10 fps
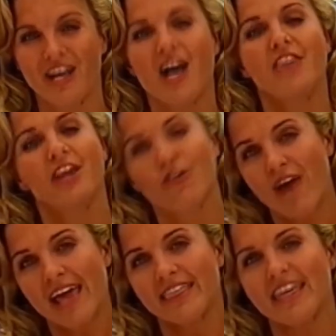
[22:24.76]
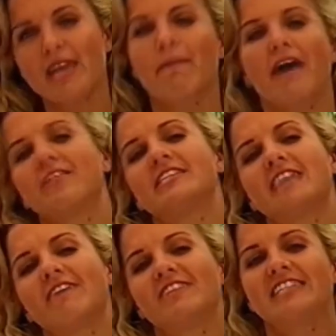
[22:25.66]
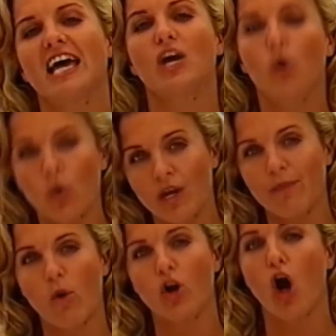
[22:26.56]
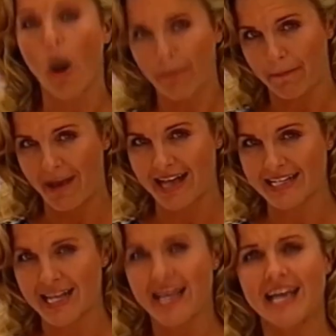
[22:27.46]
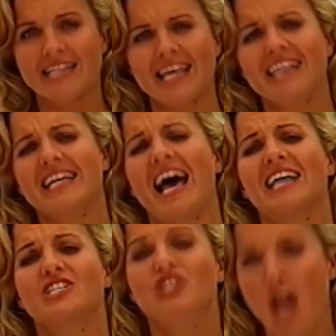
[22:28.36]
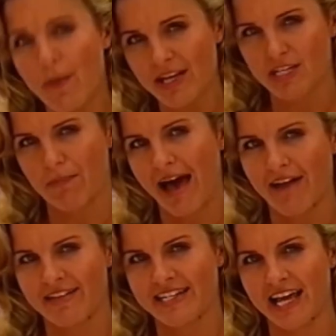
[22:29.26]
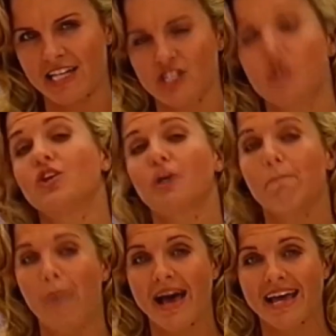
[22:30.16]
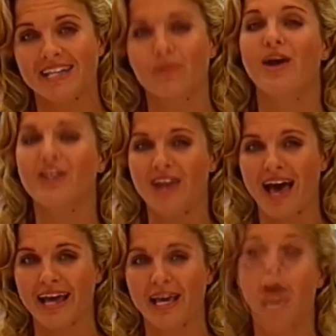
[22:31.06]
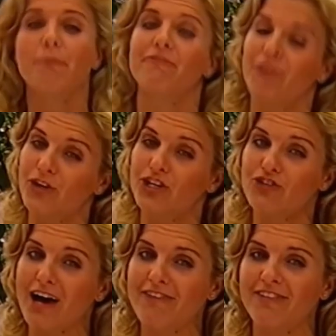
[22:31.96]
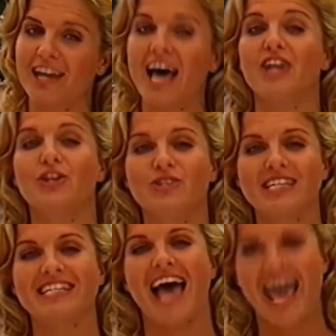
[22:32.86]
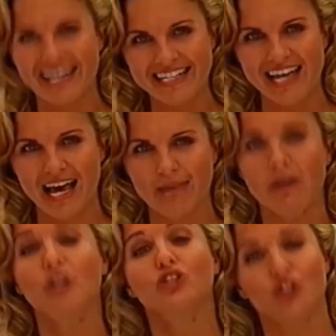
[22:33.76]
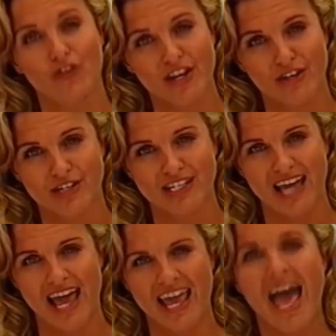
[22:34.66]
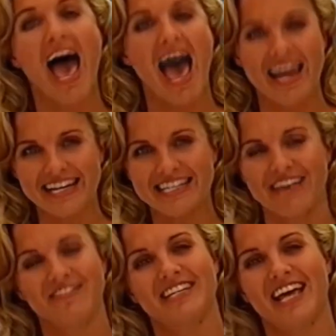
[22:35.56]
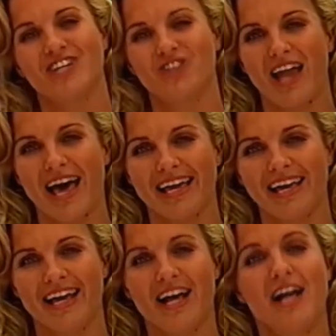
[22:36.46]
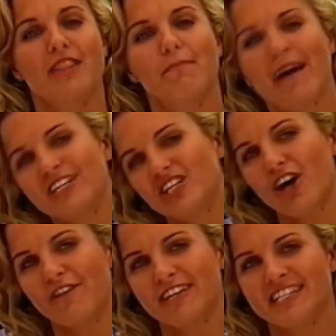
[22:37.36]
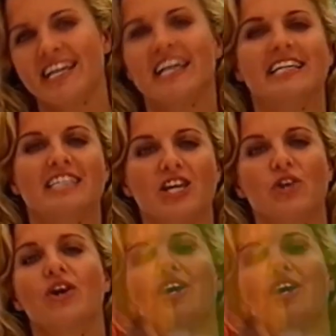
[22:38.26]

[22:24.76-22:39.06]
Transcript: The great thing about the seven-day all-in-one hopper pass is that it has no expiry date, so you can buy it when you like before you travel and use it anytime during your stay, any seven days you like. The magic of it is that you can